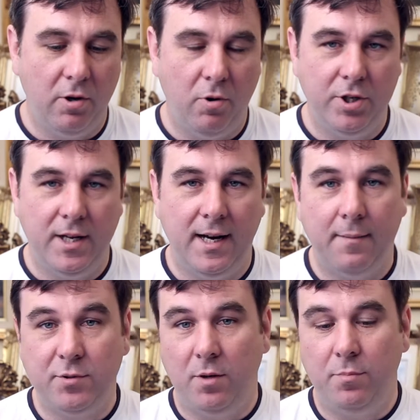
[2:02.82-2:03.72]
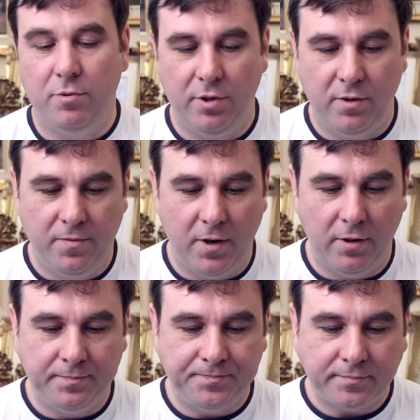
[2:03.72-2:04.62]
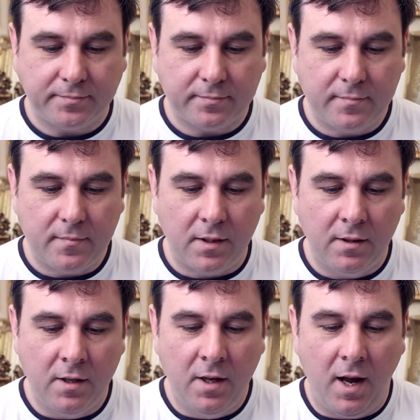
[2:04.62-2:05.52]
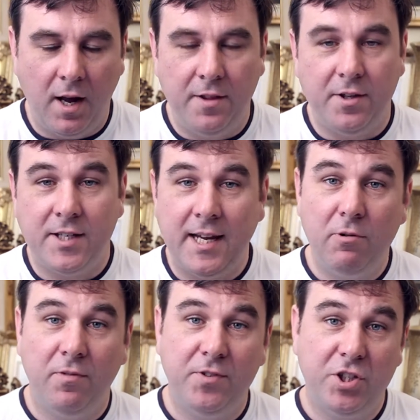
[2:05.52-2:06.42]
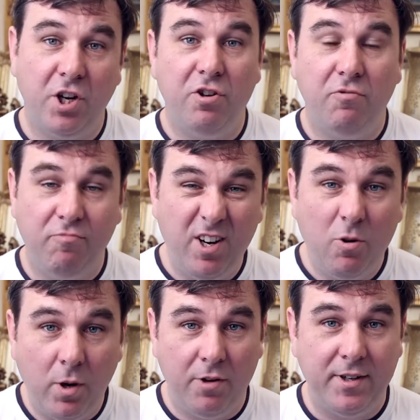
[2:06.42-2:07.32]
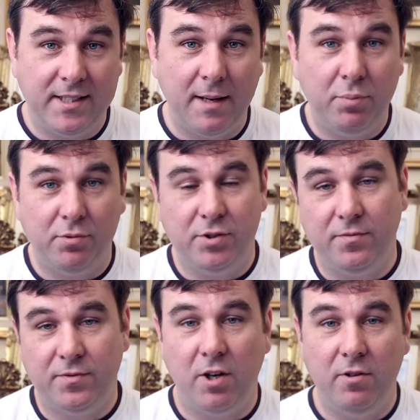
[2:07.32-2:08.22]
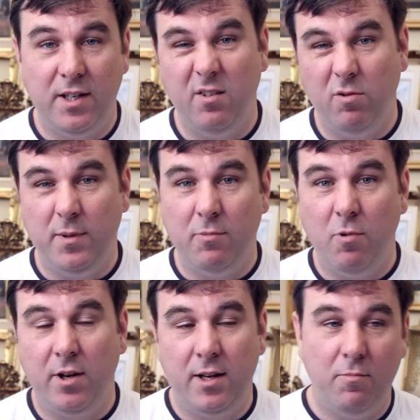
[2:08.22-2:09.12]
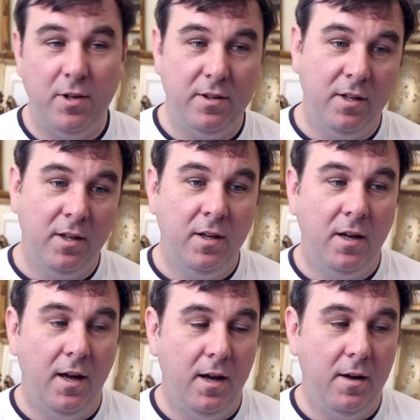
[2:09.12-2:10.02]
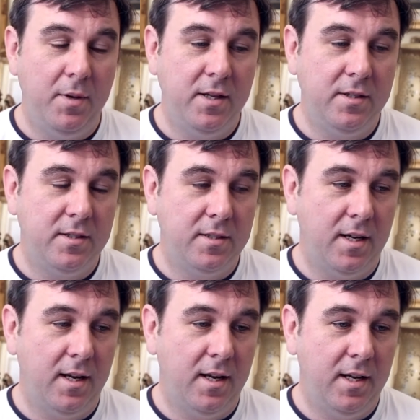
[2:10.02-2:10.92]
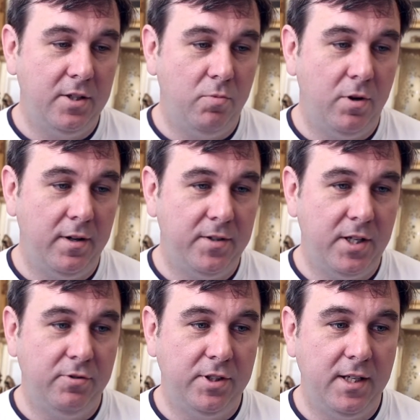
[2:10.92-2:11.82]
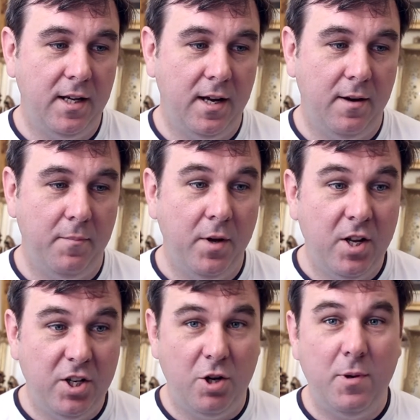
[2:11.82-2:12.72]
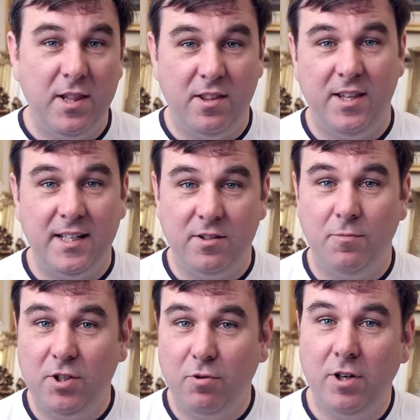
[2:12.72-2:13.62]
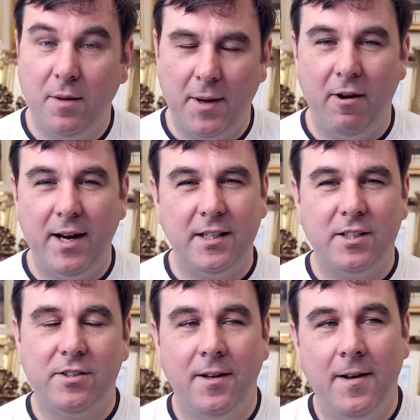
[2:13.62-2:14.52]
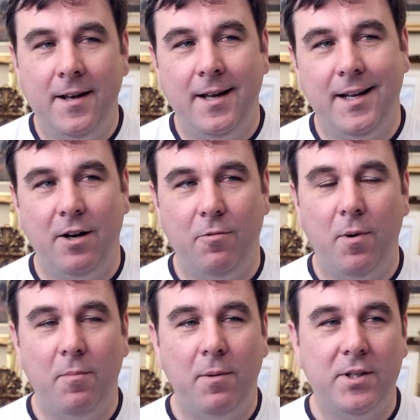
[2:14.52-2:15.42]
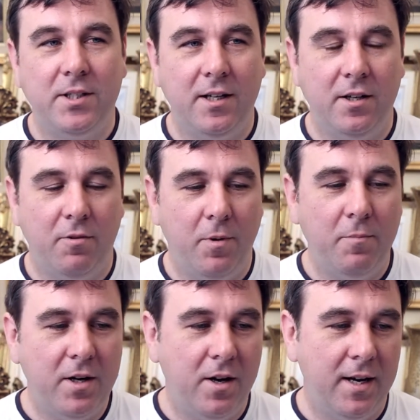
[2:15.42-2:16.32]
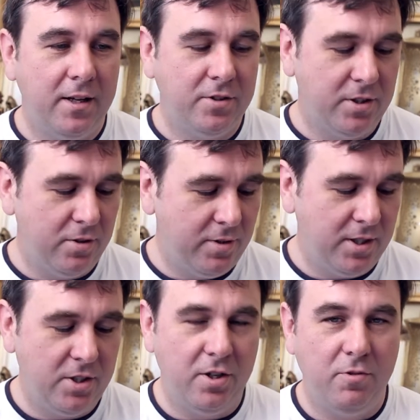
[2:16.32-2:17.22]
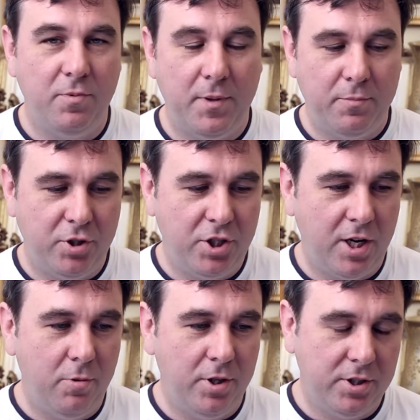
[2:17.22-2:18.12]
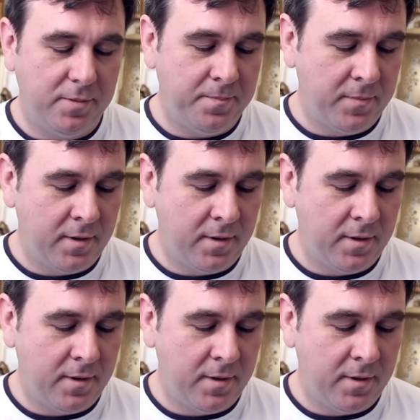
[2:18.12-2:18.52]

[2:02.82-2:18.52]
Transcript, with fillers: know on your laptop or on your phone, uh, that take you off and show you real world examples of Tony normally working with um, his uh, his wife Chelsea, um, doing the things that we're talking about, and it's you know when, when we say you know when we learn how to do things, you know people show us